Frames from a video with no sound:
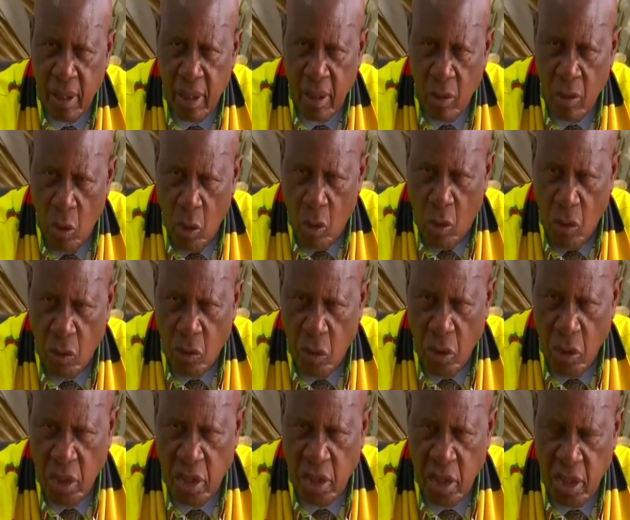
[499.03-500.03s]
local
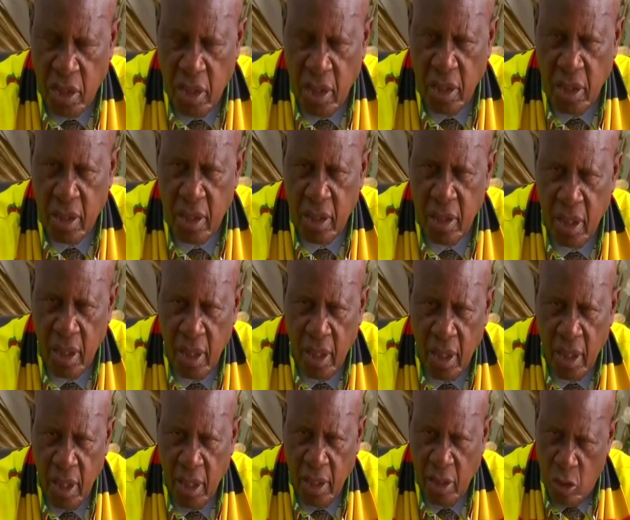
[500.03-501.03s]
authority seats
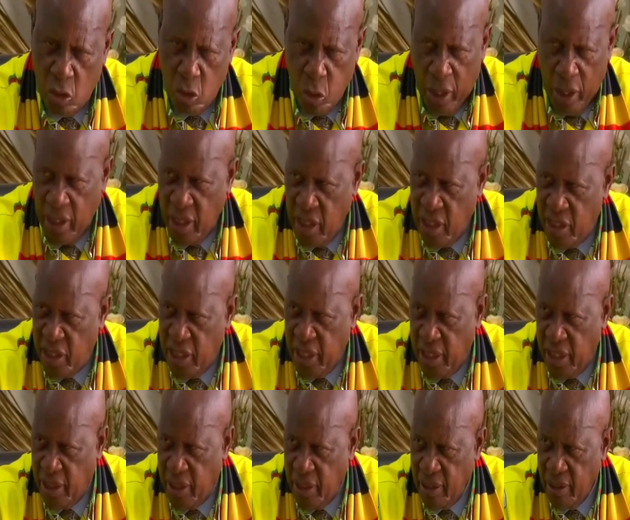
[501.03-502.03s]
and
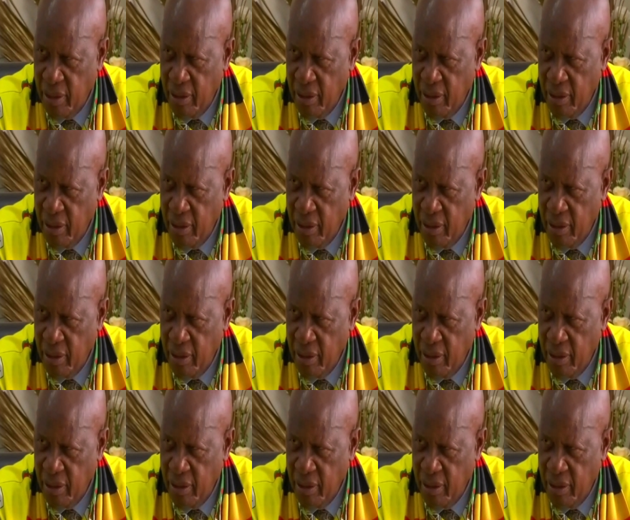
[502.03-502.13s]
210